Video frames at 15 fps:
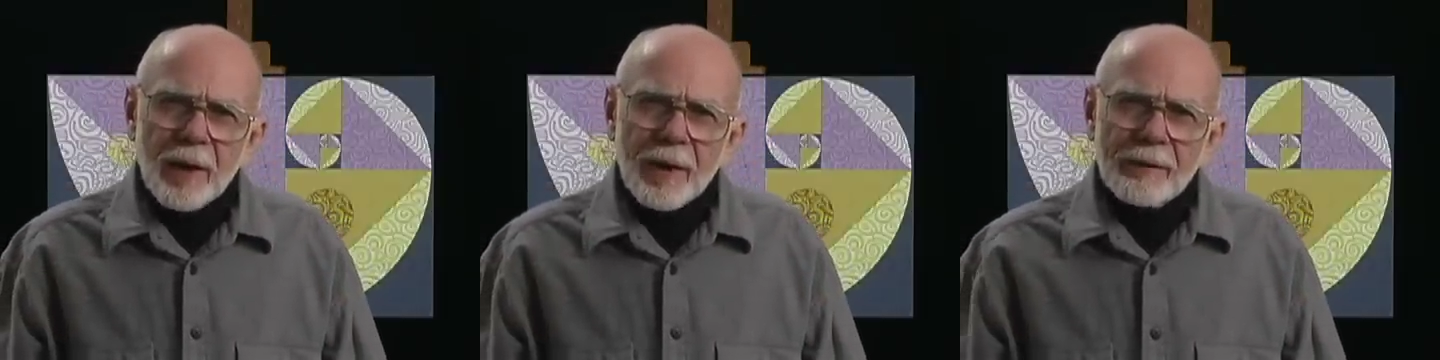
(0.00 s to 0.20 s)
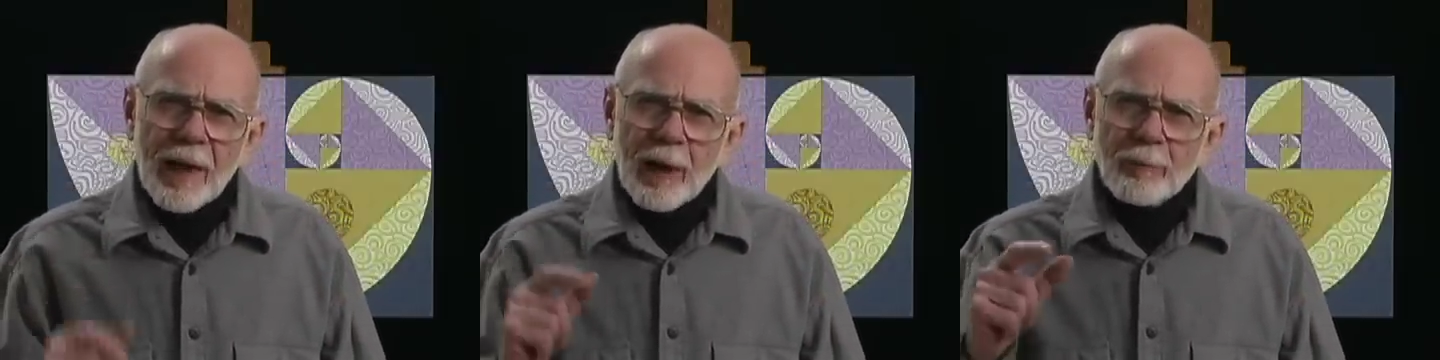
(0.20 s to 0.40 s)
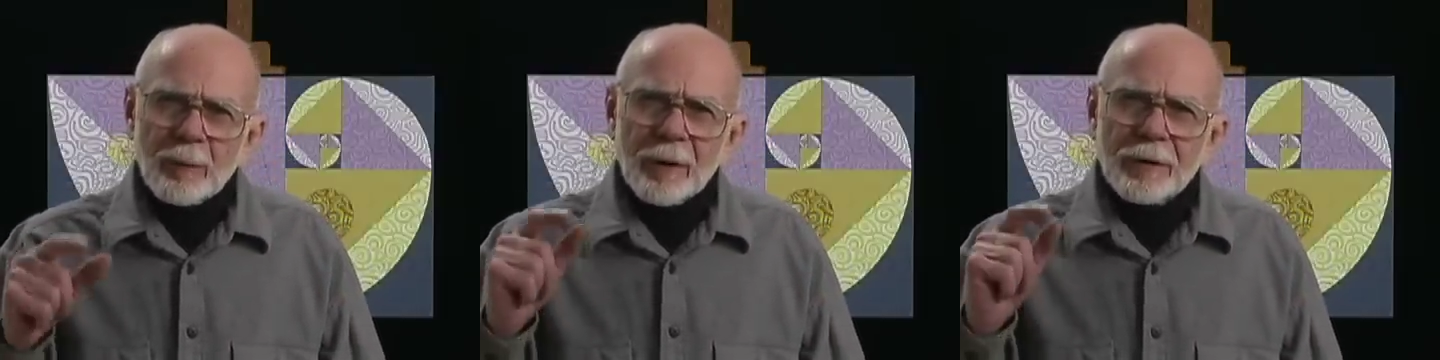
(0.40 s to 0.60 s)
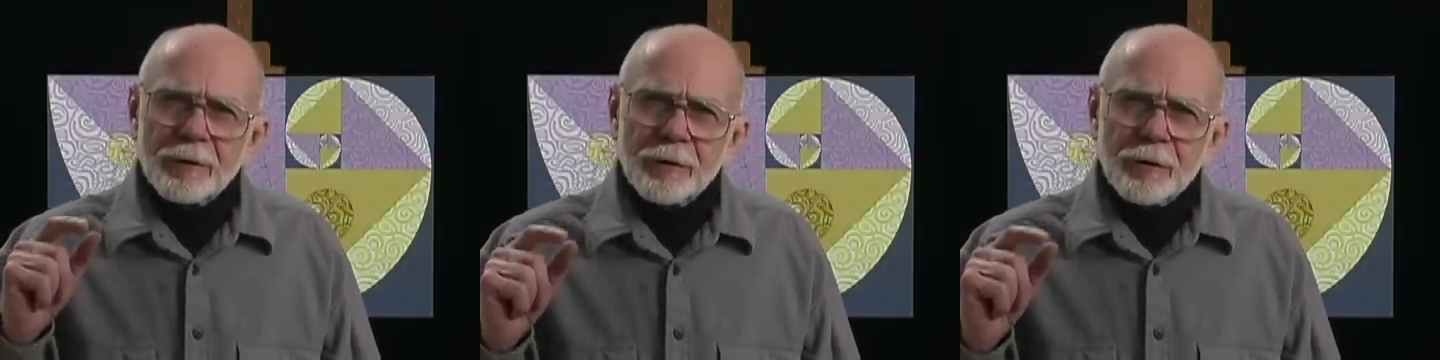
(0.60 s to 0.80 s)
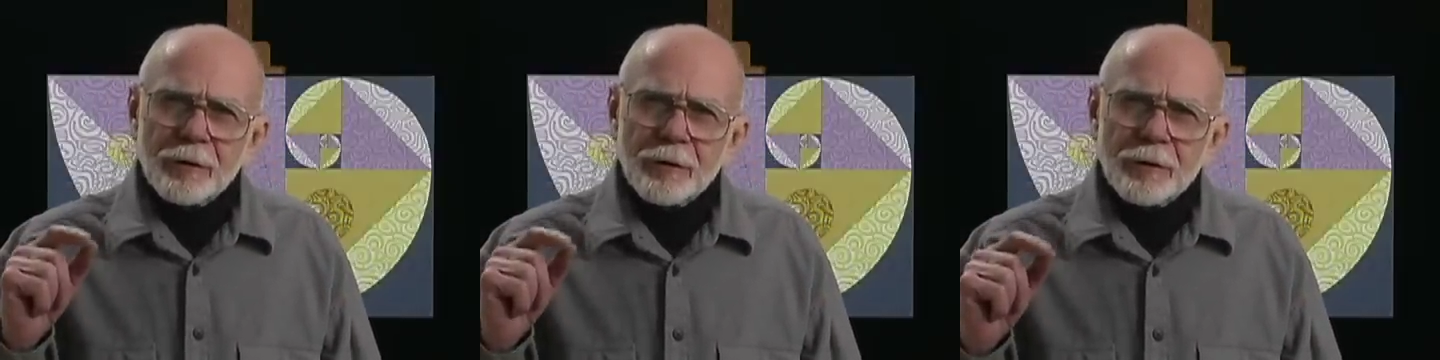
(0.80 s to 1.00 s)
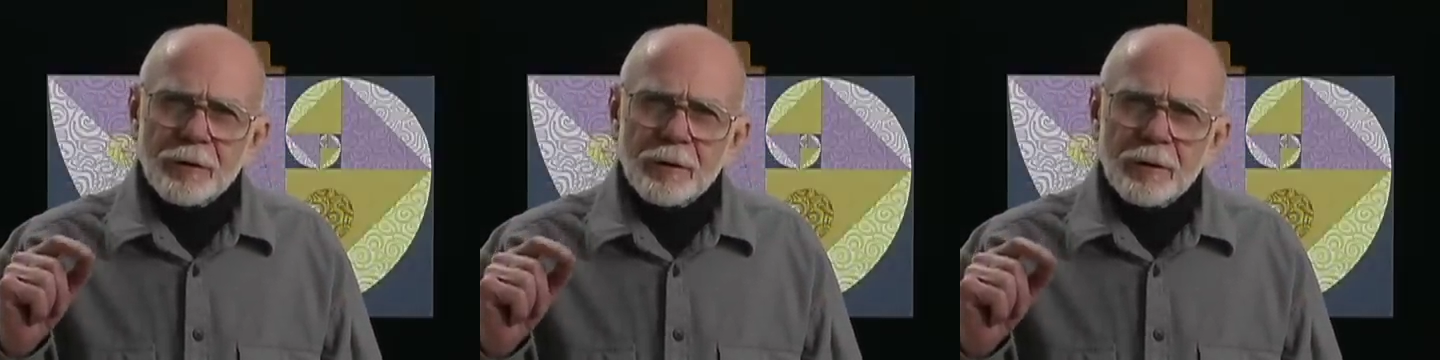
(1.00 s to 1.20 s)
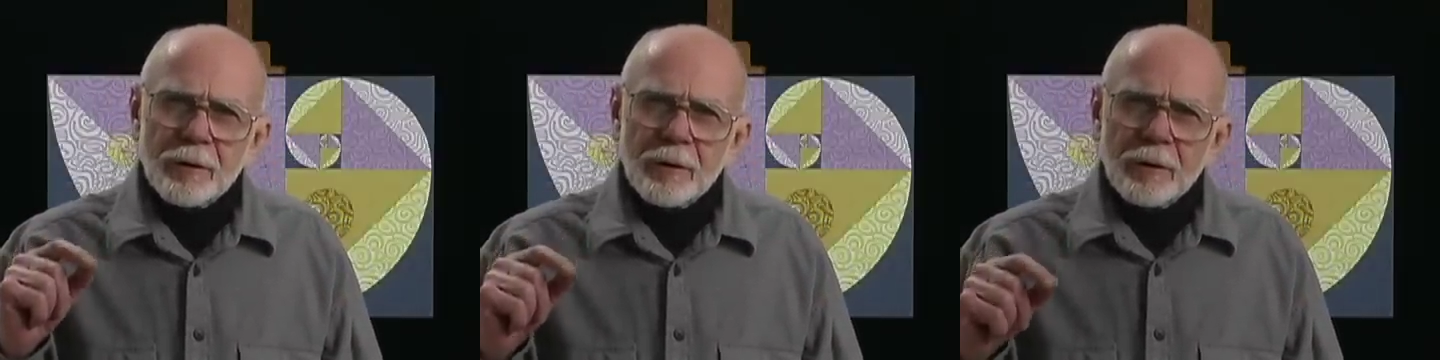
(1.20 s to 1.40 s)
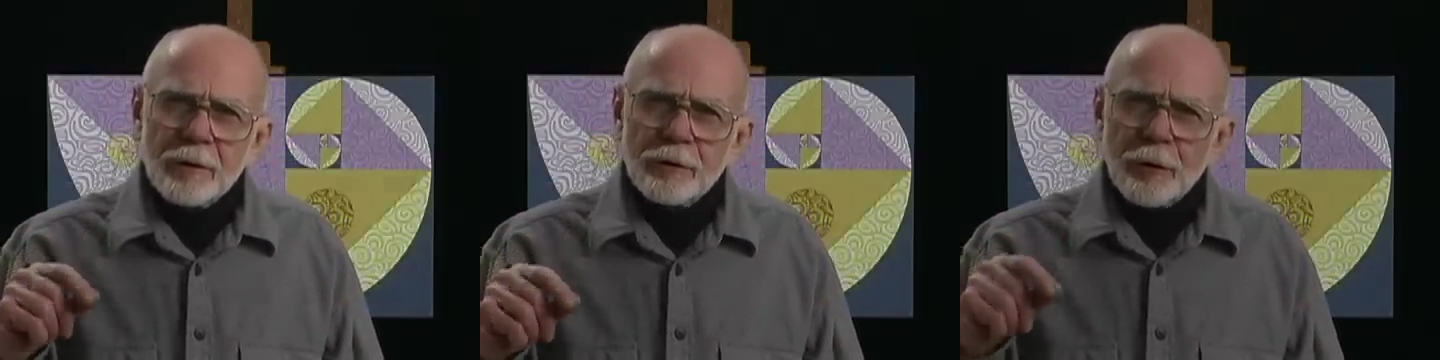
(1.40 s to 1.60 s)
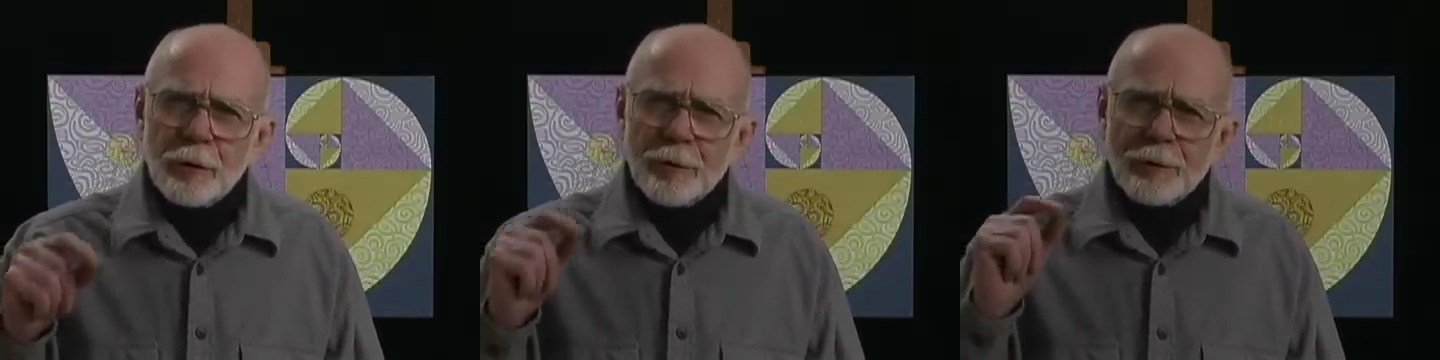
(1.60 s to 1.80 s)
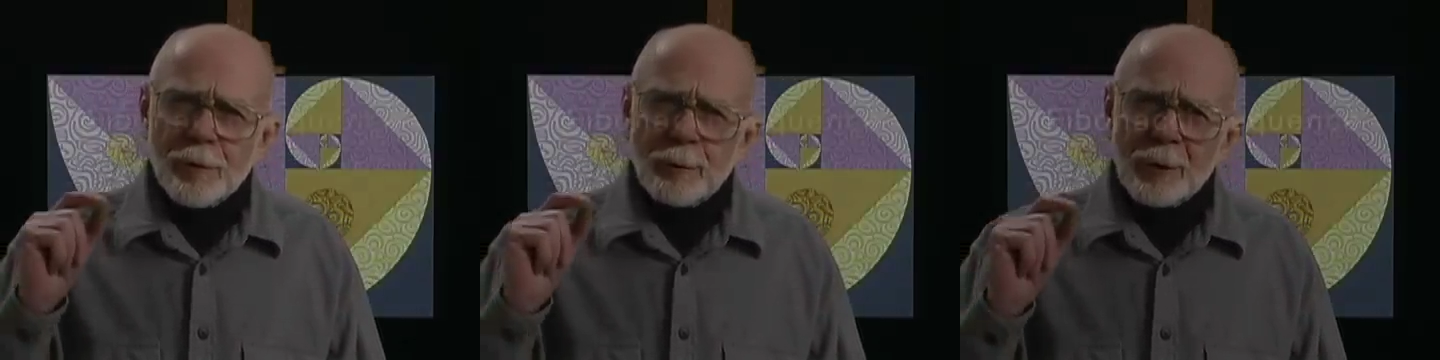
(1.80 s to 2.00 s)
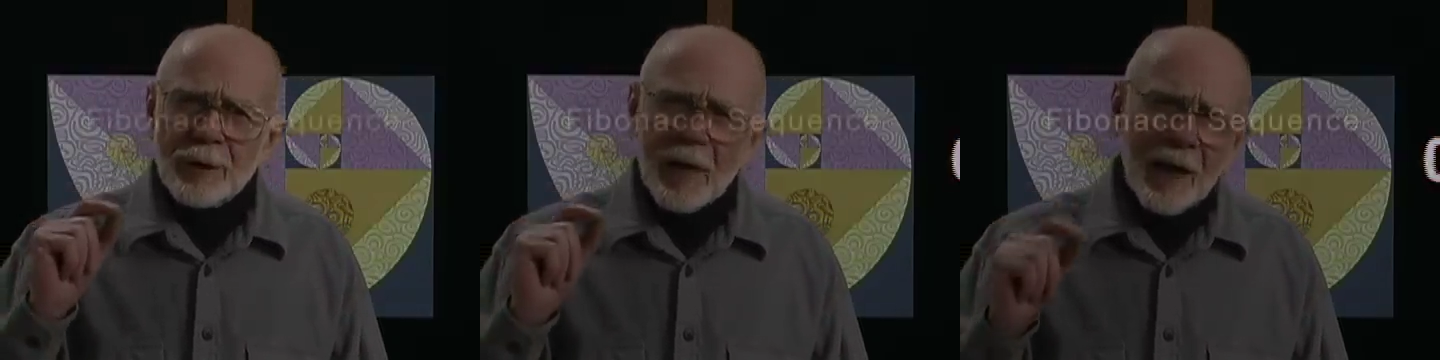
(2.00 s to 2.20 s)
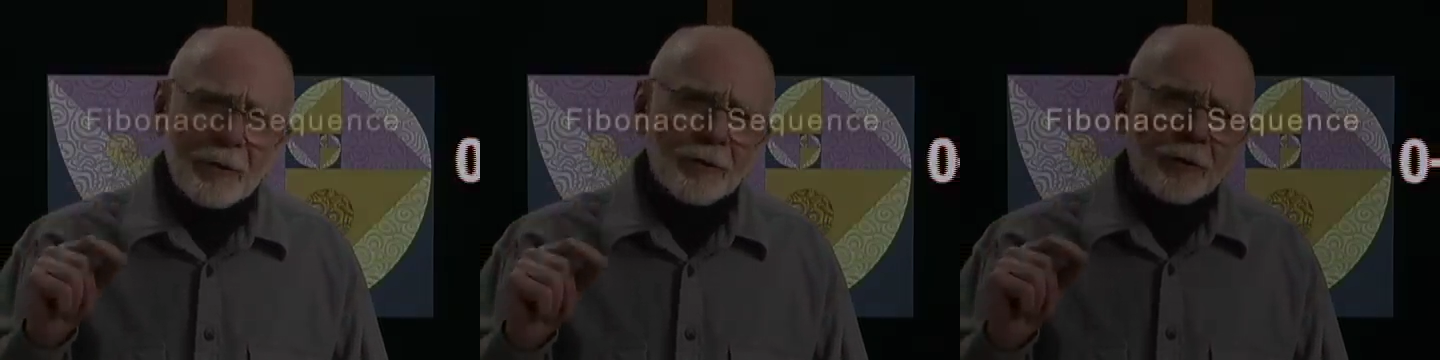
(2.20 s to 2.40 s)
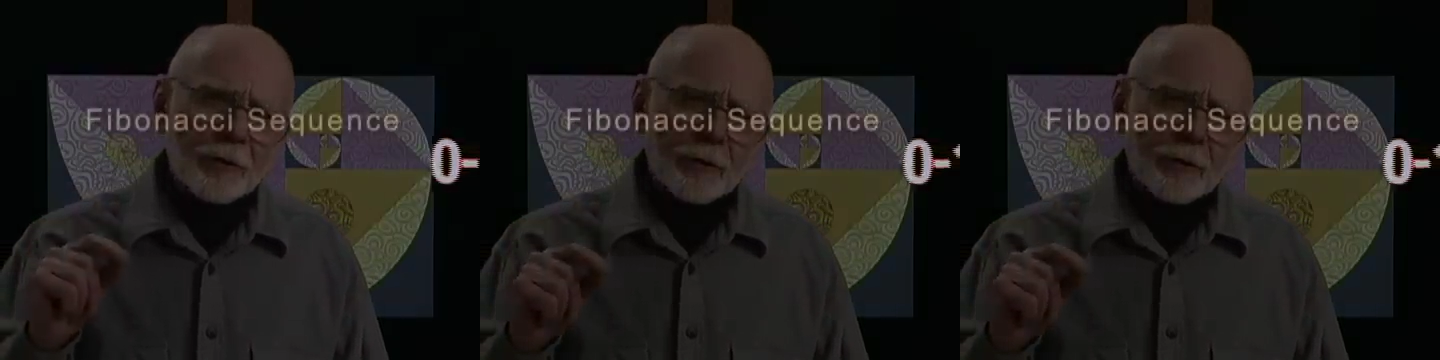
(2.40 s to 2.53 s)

And that brings us to the Fibonacci